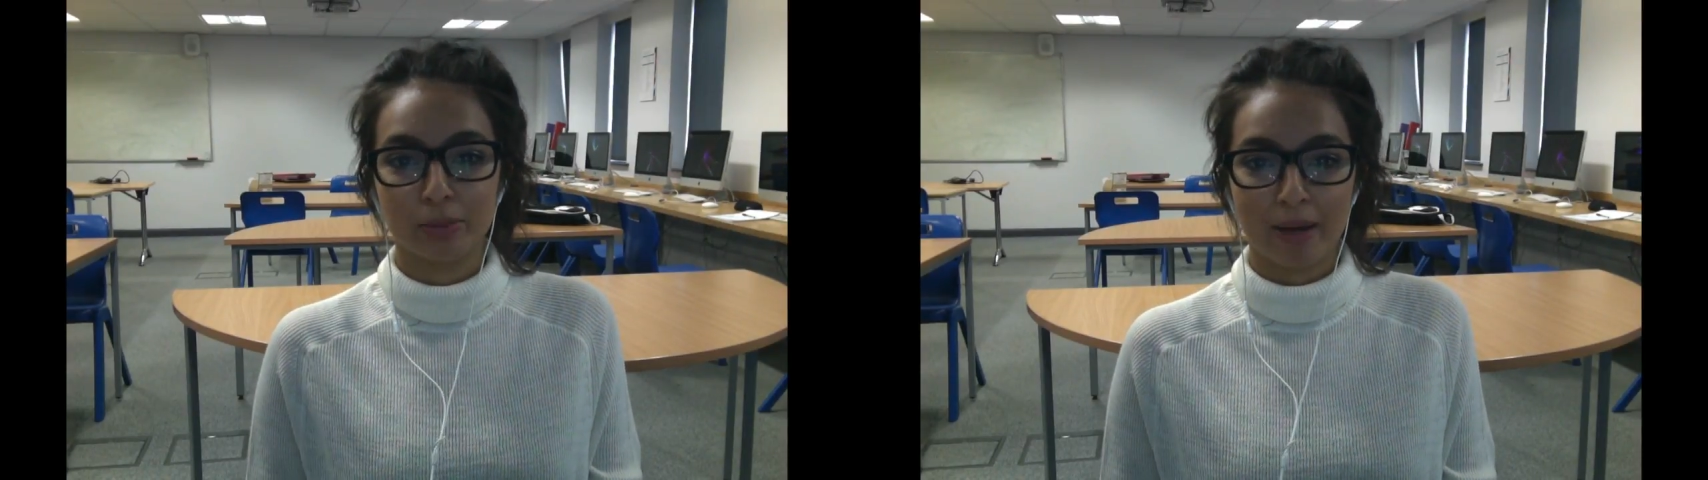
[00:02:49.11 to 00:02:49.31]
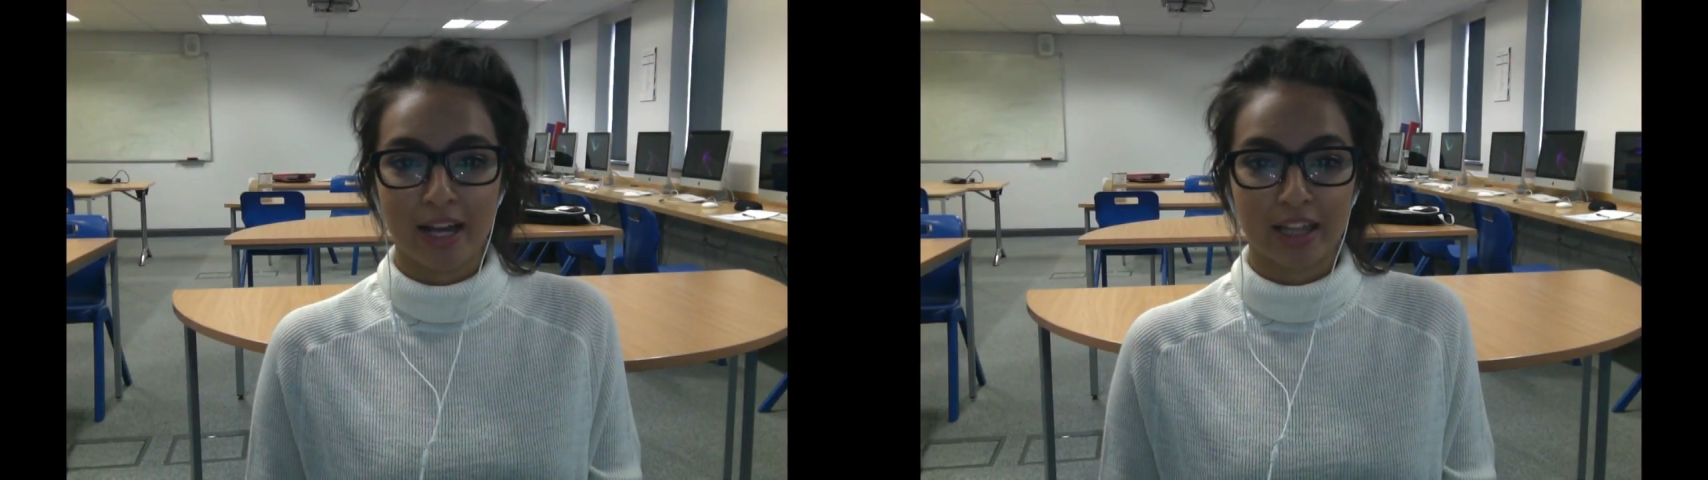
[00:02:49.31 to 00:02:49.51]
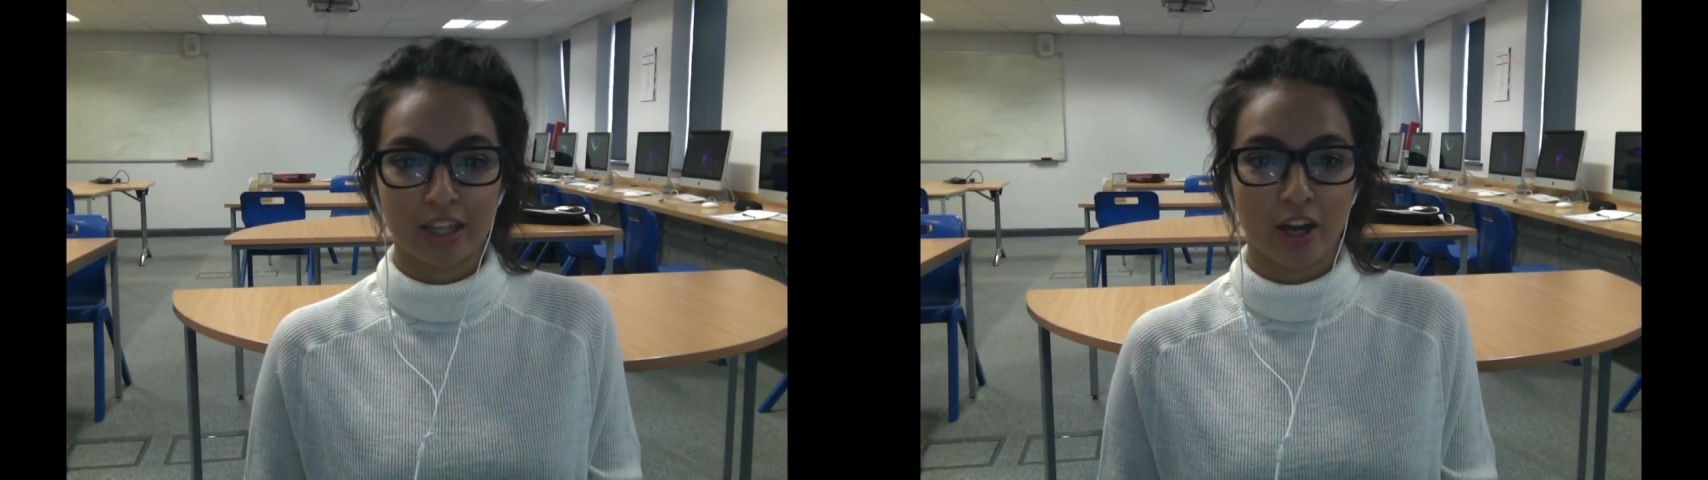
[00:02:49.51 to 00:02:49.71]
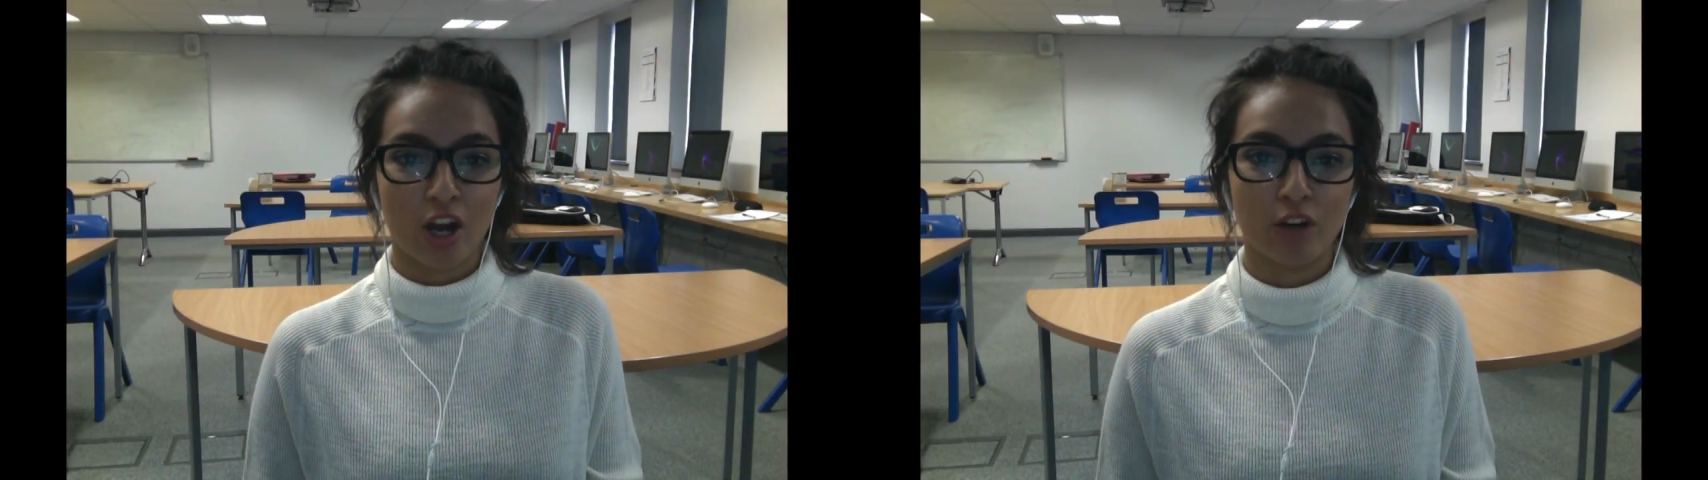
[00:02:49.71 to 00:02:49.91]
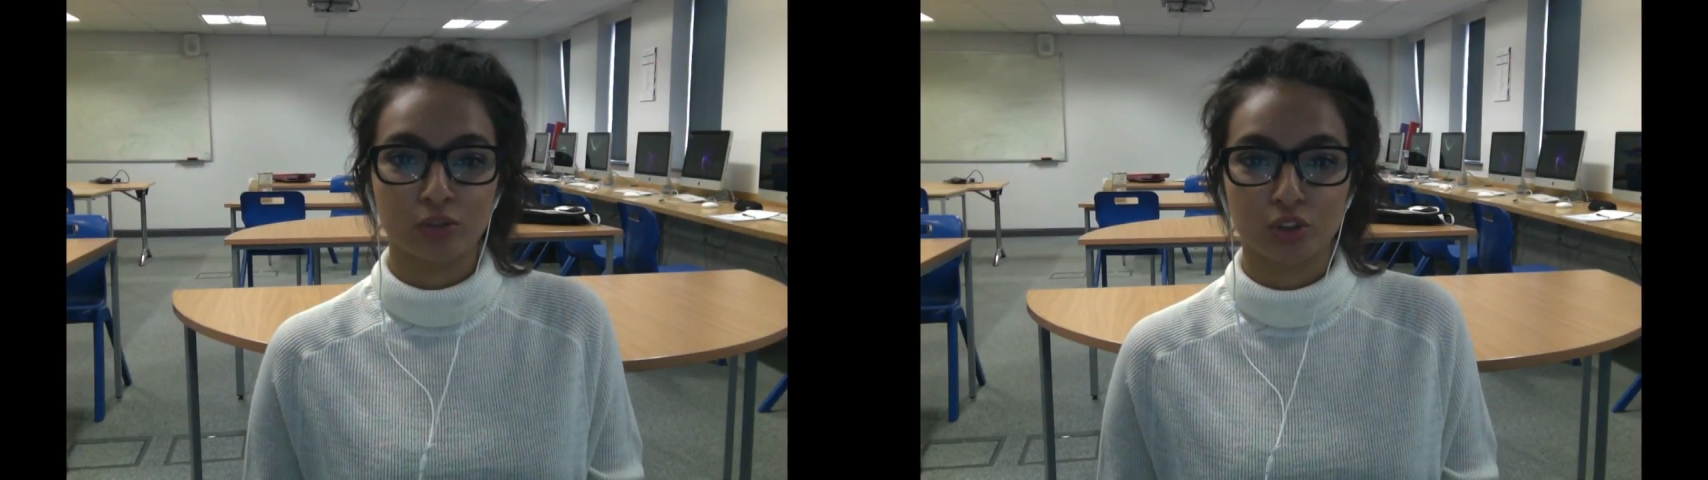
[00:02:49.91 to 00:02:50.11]
to make the
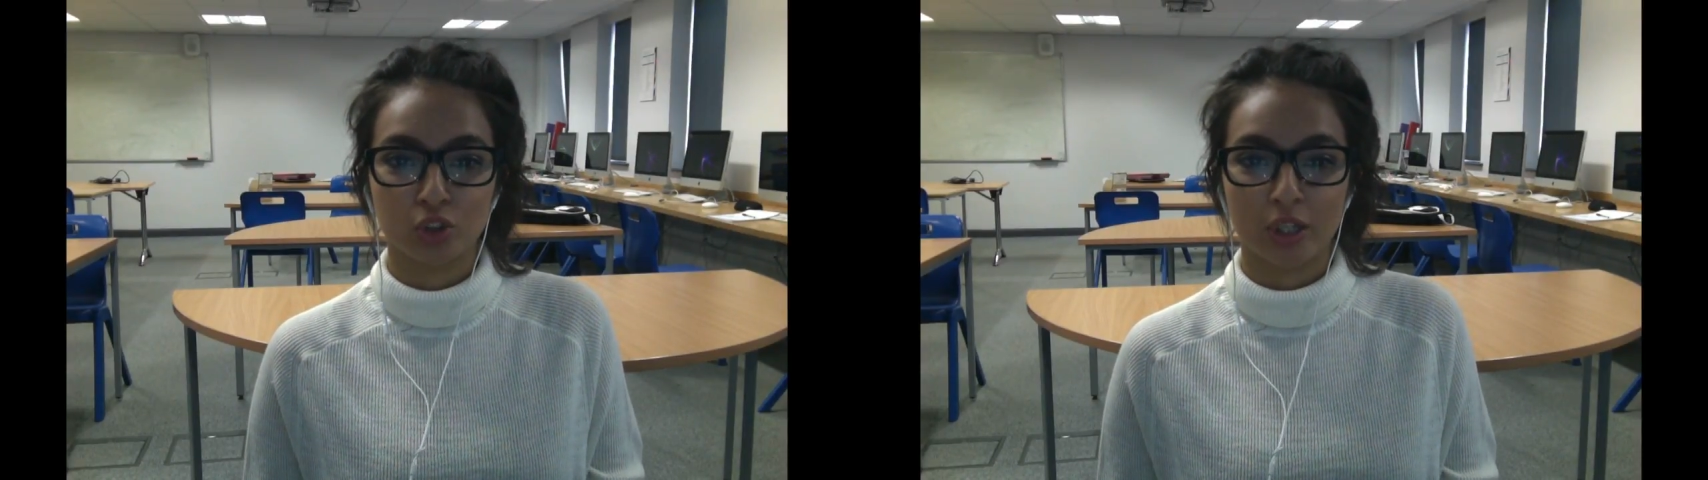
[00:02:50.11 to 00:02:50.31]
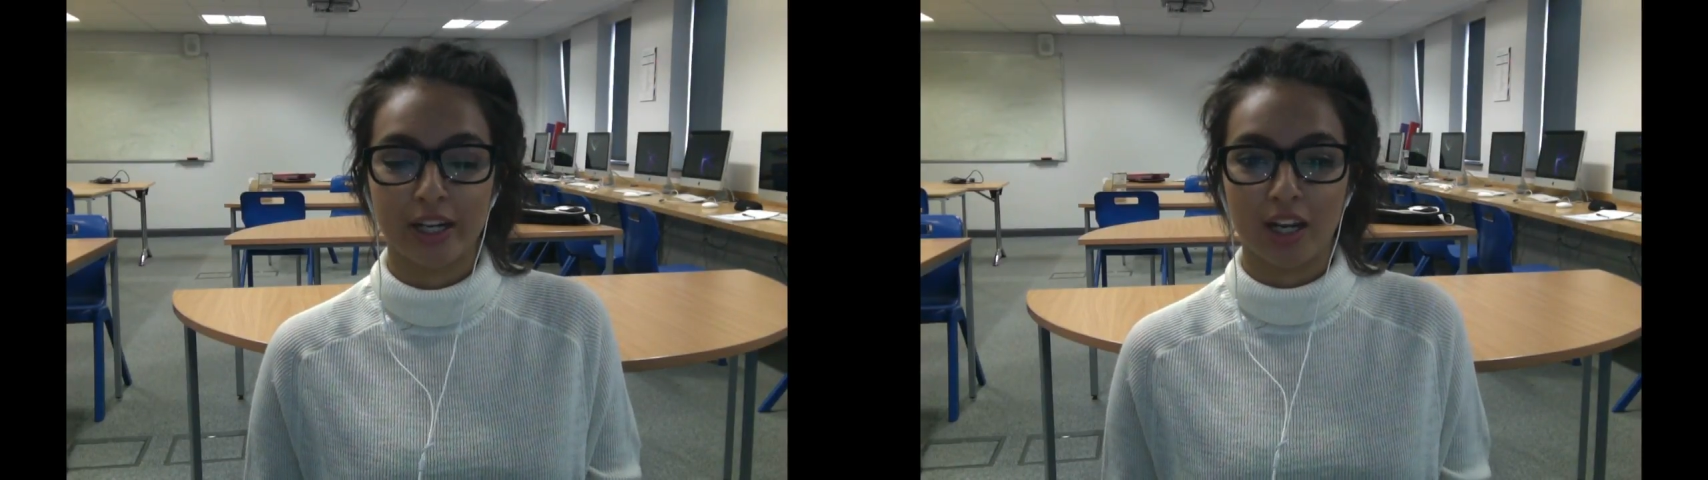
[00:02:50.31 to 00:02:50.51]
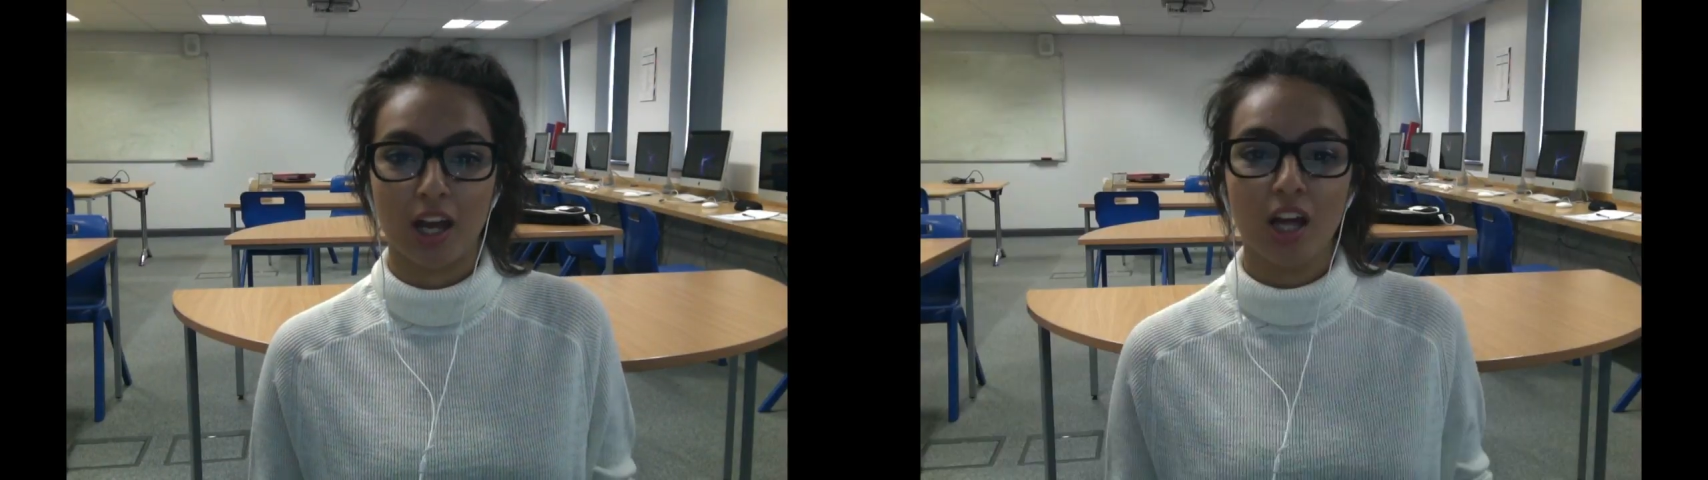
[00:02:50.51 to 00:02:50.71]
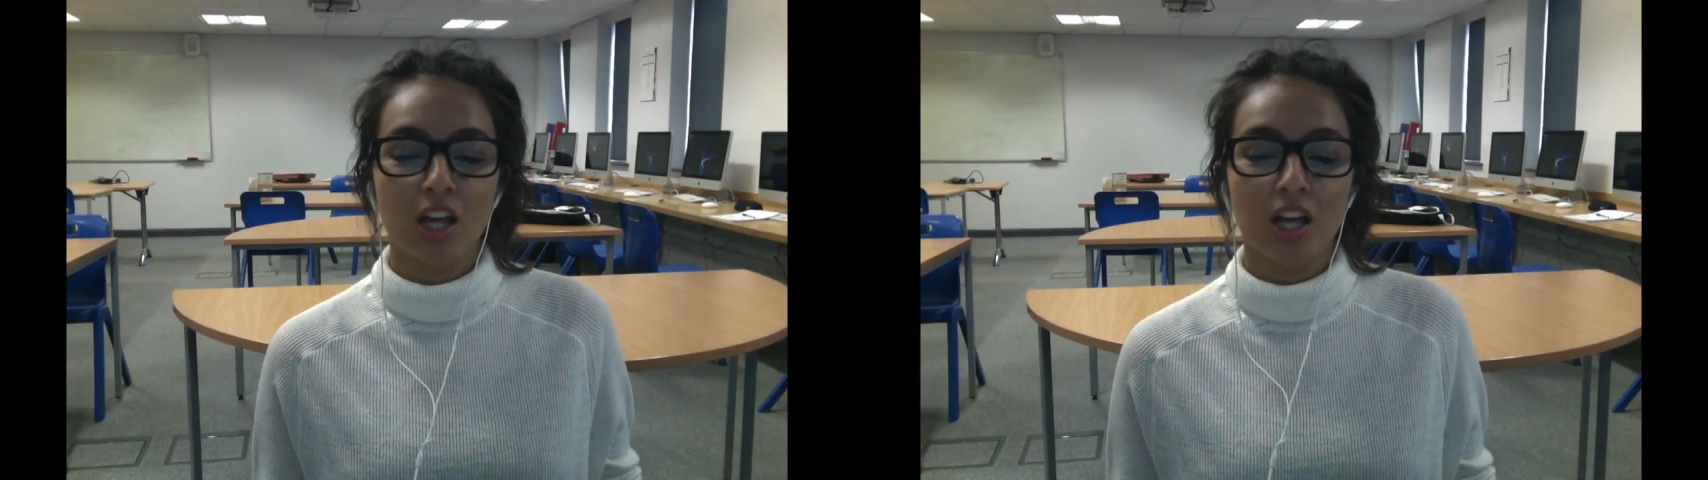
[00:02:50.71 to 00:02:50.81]
overall trailer